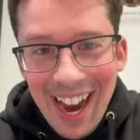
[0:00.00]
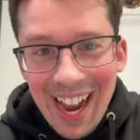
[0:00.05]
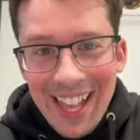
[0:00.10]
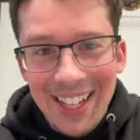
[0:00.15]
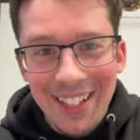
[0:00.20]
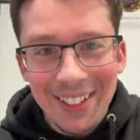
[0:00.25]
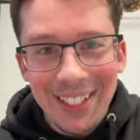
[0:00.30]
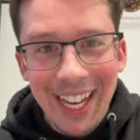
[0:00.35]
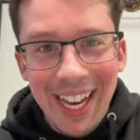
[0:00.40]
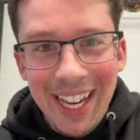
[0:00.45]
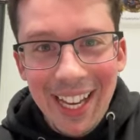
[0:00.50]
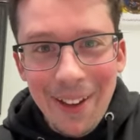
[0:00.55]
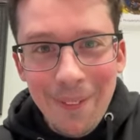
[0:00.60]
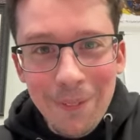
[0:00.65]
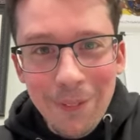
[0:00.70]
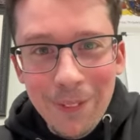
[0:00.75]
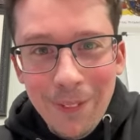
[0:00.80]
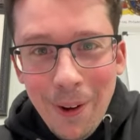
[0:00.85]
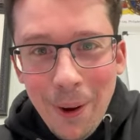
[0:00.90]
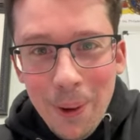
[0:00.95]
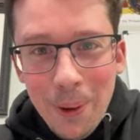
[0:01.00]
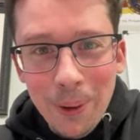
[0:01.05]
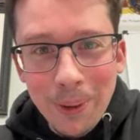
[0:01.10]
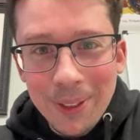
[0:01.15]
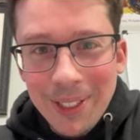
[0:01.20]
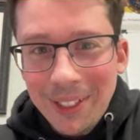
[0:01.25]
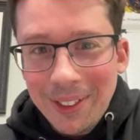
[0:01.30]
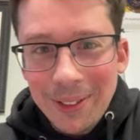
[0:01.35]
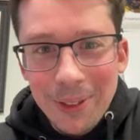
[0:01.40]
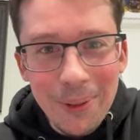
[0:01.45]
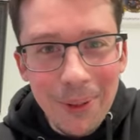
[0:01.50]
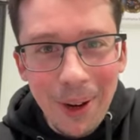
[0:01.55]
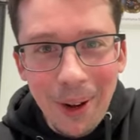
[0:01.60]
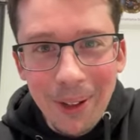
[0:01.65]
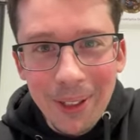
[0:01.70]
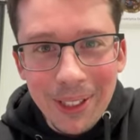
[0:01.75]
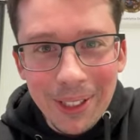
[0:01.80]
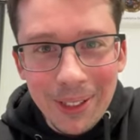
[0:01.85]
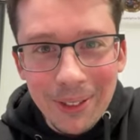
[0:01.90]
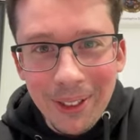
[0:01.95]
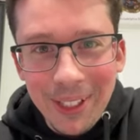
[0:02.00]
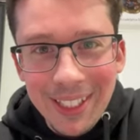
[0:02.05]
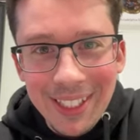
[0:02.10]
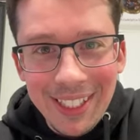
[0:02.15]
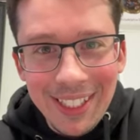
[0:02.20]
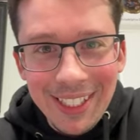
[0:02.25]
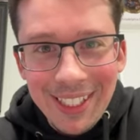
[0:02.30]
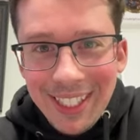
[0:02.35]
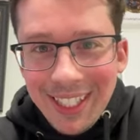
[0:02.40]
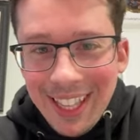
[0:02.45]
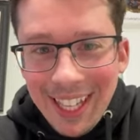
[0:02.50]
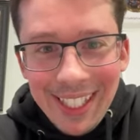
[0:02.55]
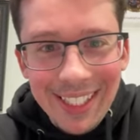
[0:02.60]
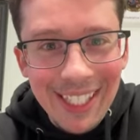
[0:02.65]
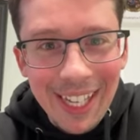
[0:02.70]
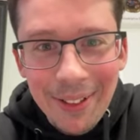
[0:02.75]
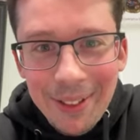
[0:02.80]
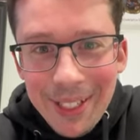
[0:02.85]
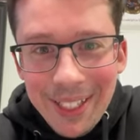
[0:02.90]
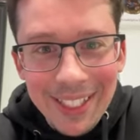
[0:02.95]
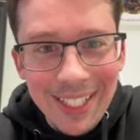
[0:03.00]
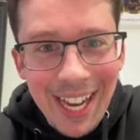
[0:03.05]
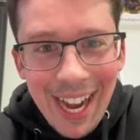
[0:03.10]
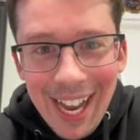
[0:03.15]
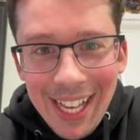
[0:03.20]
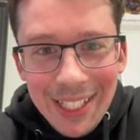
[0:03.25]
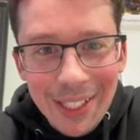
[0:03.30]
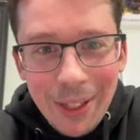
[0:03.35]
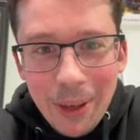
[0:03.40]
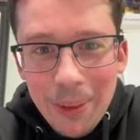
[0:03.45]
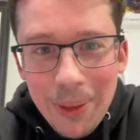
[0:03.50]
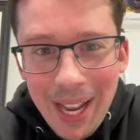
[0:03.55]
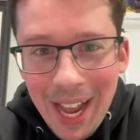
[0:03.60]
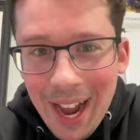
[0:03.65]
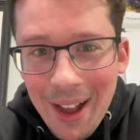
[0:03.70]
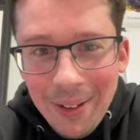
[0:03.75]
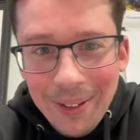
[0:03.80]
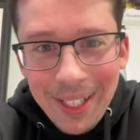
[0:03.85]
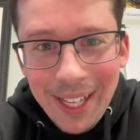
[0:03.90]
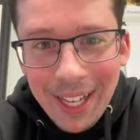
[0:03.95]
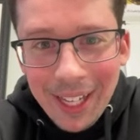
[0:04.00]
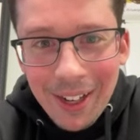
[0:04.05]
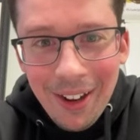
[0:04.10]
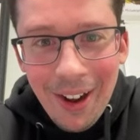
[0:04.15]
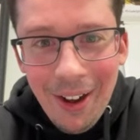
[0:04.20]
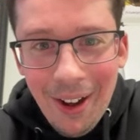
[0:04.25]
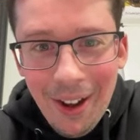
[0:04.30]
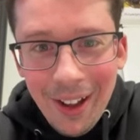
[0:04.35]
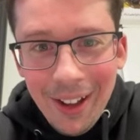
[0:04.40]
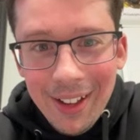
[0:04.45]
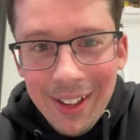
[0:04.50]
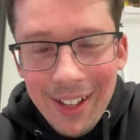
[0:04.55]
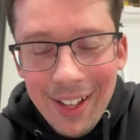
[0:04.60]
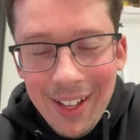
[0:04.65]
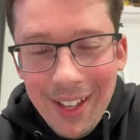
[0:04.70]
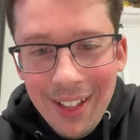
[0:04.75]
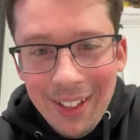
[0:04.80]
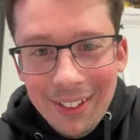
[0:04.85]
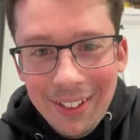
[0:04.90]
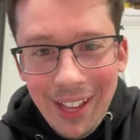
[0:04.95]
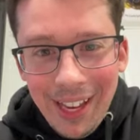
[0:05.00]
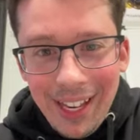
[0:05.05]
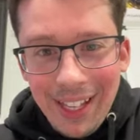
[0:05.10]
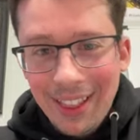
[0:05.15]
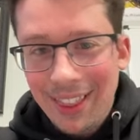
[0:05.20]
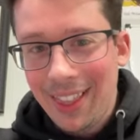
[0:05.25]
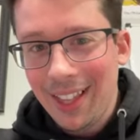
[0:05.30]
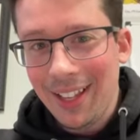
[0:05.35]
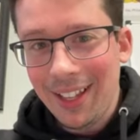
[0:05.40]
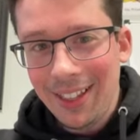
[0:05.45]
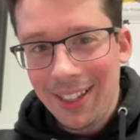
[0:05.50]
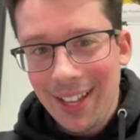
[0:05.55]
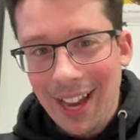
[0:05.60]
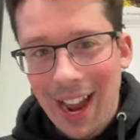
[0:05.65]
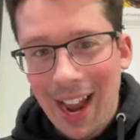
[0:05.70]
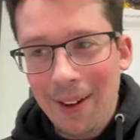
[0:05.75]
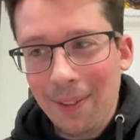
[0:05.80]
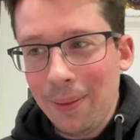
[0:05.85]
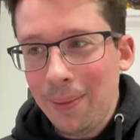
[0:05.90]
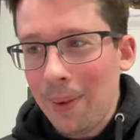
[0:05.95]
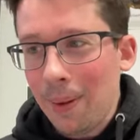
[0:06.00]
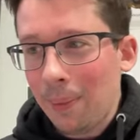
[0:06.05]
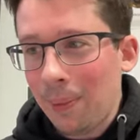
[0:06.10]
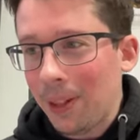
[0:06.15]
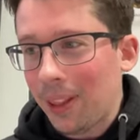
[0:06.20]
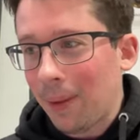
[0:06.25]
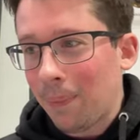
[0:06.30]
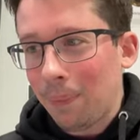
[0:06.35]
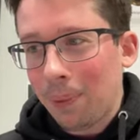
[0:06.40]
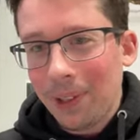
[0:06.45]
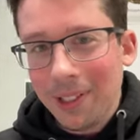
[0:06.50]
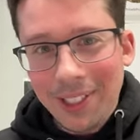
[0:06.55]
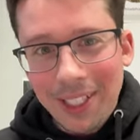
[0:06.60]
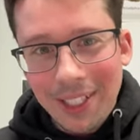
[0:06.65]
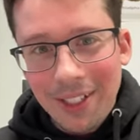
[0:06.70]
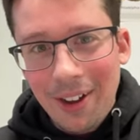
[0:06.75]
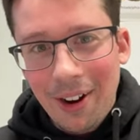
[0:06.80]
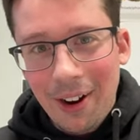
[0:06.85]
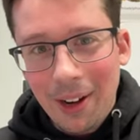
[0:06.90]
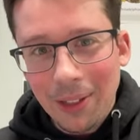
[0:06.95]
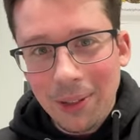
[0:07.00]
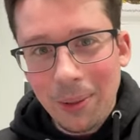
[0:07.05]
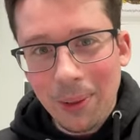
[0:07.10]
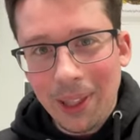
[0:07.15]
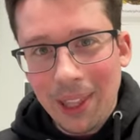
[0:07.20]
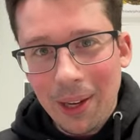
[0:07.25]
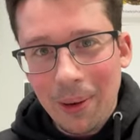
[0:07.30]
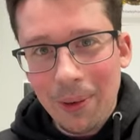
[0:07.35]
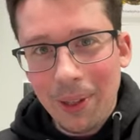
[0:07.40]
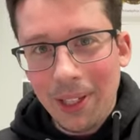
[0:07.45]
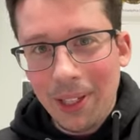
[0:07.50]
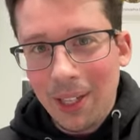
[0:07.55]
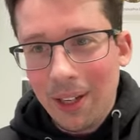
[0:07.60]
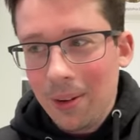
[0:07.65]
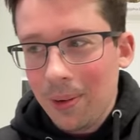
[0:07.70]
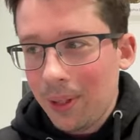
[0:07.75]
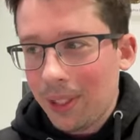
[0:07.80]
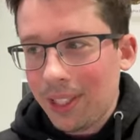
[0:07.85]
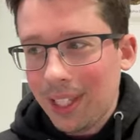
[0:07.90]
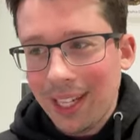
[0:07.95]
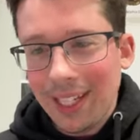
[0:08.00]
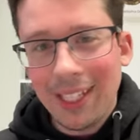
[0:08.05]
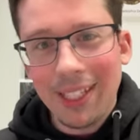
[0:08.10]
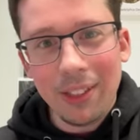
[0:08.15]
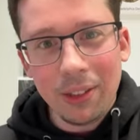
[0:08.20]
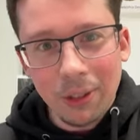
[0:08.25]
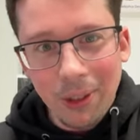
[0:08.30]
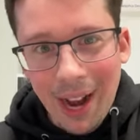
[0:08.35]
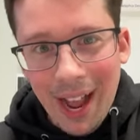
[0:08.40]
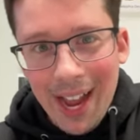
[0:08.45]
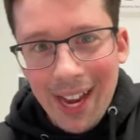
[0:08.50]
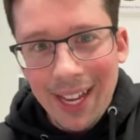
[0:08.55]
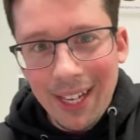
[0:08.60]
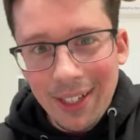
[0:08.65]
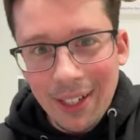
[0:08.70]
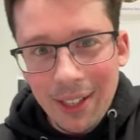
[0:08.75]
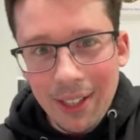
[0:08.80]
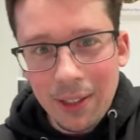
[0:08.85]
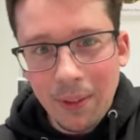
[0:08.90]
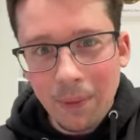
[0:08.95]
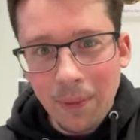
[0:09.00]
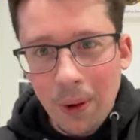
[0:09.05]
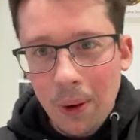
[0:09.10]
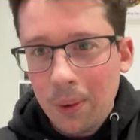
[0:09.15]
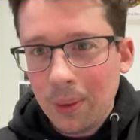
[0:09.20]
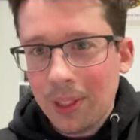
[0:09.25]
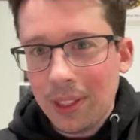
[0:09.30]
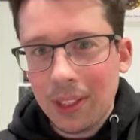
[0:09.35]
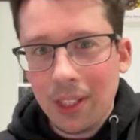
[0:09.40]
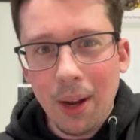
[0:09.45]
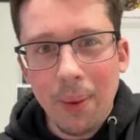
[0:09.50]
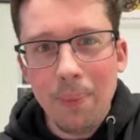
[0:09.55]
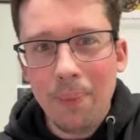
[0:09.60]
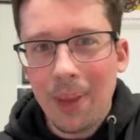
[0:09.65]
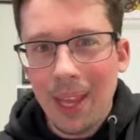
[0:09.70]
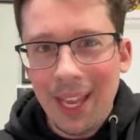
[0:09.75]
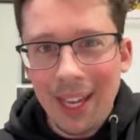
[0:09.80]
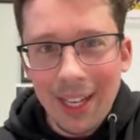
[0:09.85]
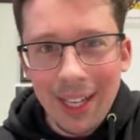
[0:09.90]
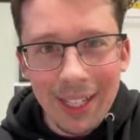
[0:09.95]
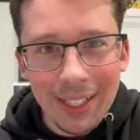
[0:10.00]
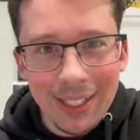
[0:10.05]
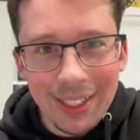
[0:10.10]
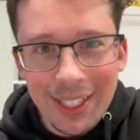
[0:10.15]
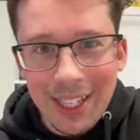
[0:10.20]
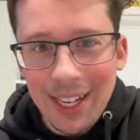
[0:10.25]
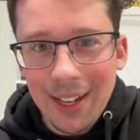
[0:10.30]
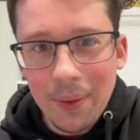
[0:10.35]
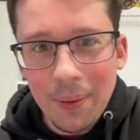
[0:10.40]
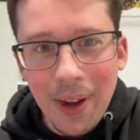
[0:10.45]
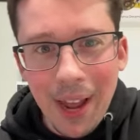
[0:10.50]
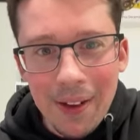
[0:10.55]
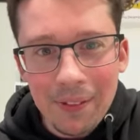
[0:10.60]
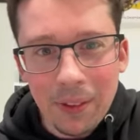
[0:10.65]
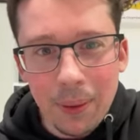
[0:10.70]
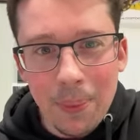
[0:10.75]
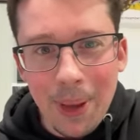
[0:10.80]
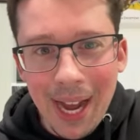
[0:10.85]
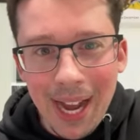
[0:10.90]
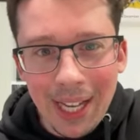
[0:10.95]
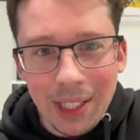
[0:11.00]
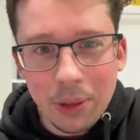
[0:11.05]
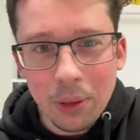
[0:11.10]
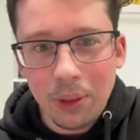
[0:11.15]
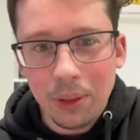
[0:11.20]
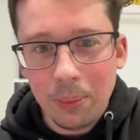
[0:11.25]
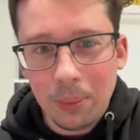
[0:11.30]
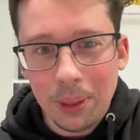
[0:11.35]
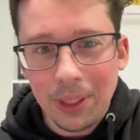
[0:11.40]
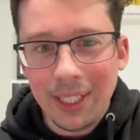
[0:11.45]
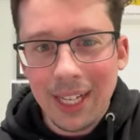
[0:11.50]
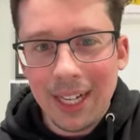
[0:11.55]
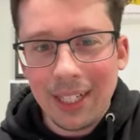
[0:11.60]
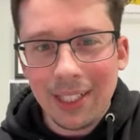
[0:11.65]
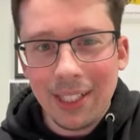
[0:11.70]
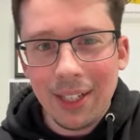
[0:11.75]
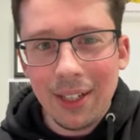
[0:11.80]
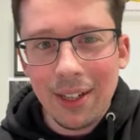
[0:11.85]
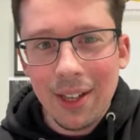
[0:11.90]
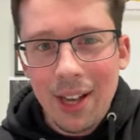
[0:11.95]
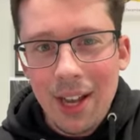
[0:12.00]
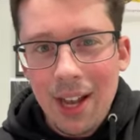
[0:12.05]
and they're taking photos. They're doing all this crazy shit. That's how these guys go down and get caught. Like the, the I remember the prison guards, what they would do is they'd crack into these phones. Some idiots didn't even have it password protected,